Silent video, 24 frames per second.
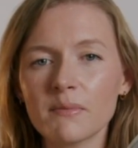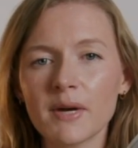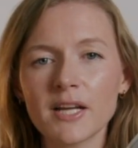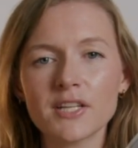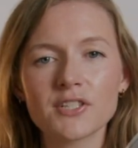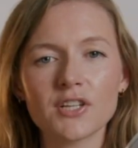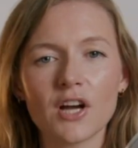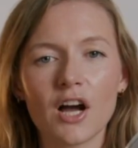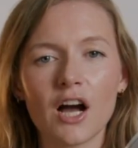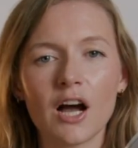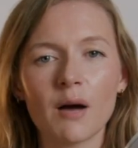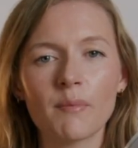my
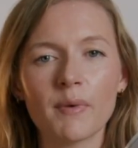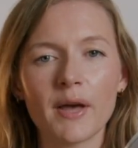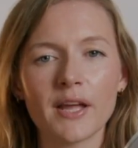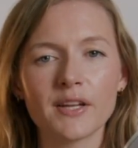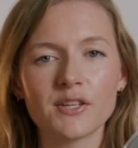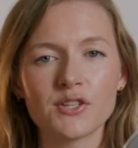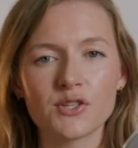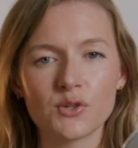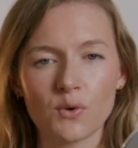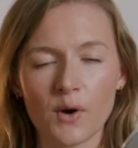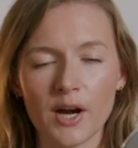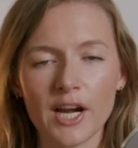job
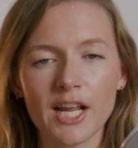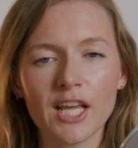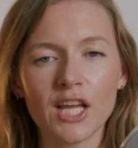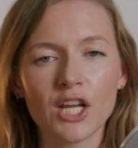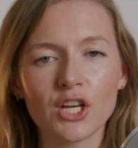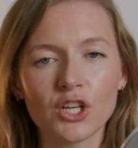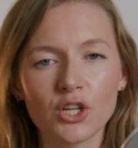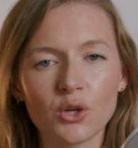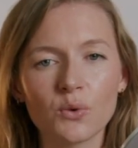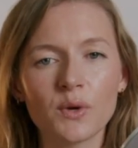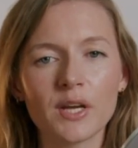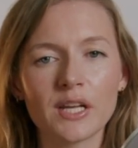and joining
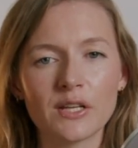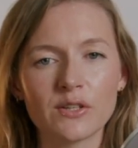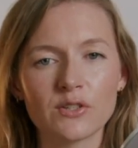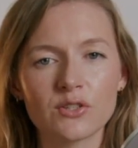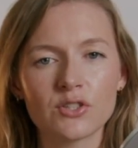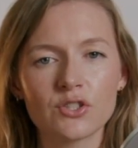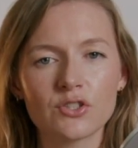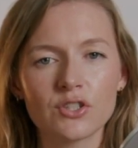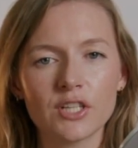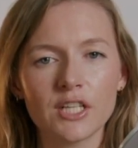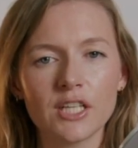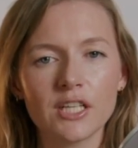a new
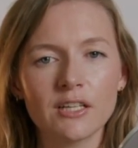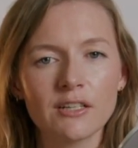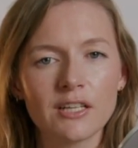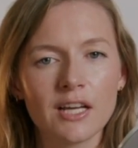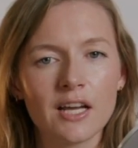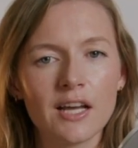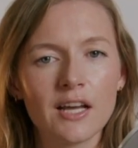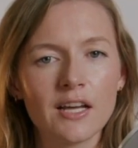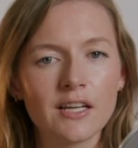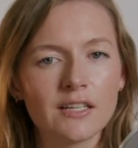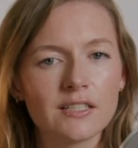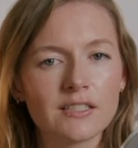industry
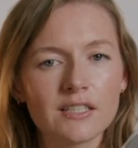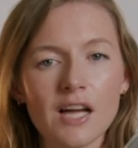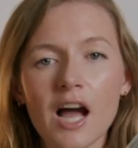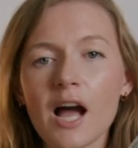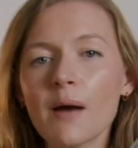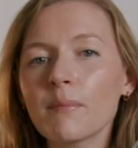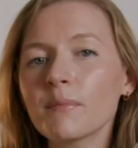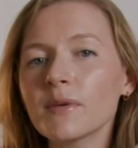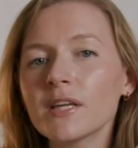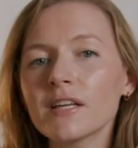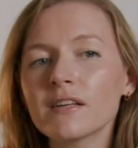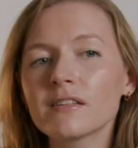
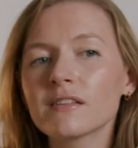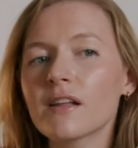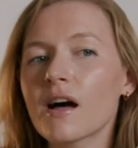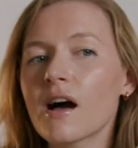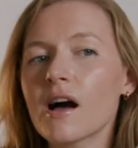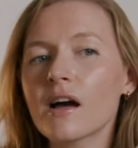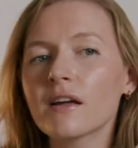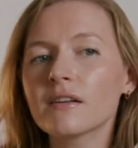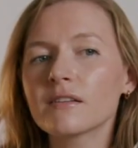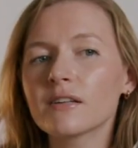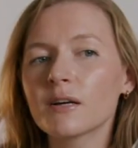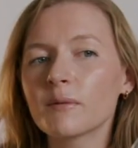taught me a
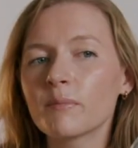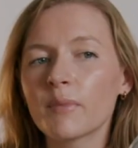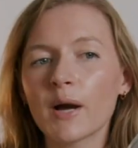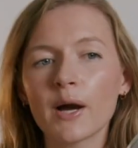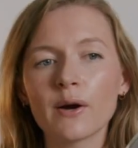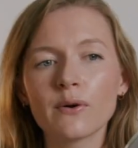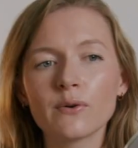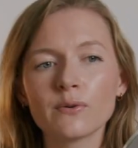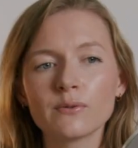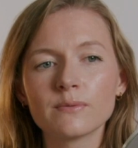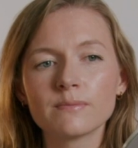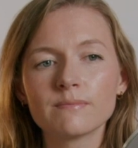lot
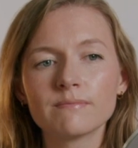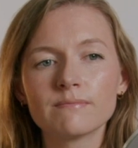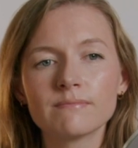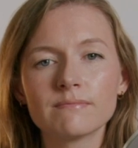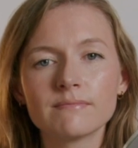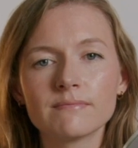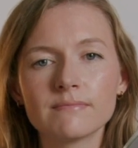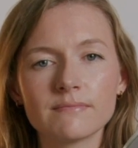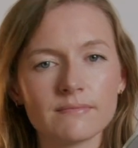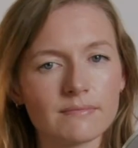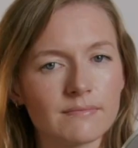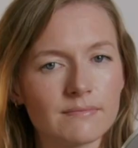about
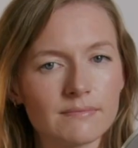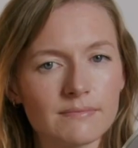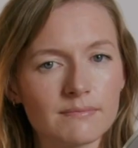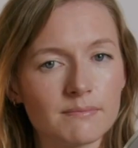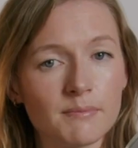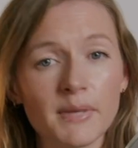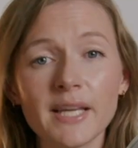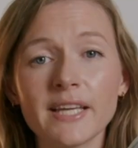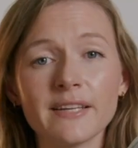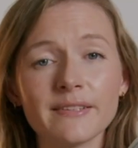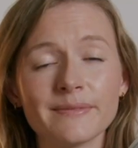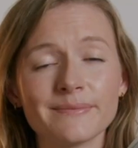
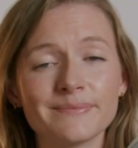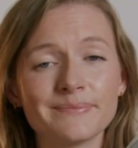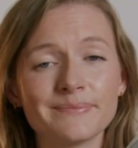me.